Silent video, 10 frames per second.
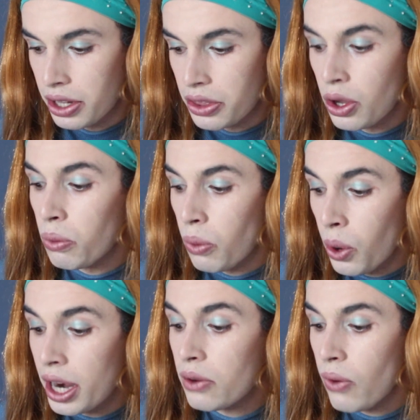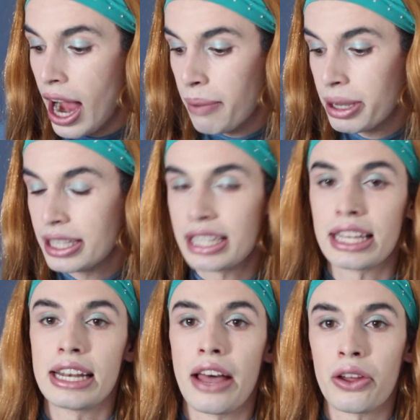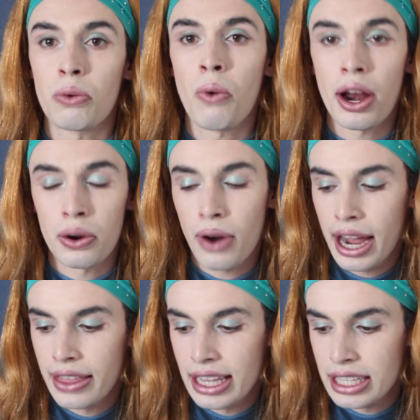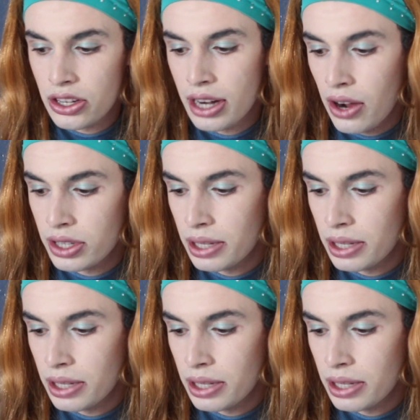The Roaring Rapids is another water ride that stood out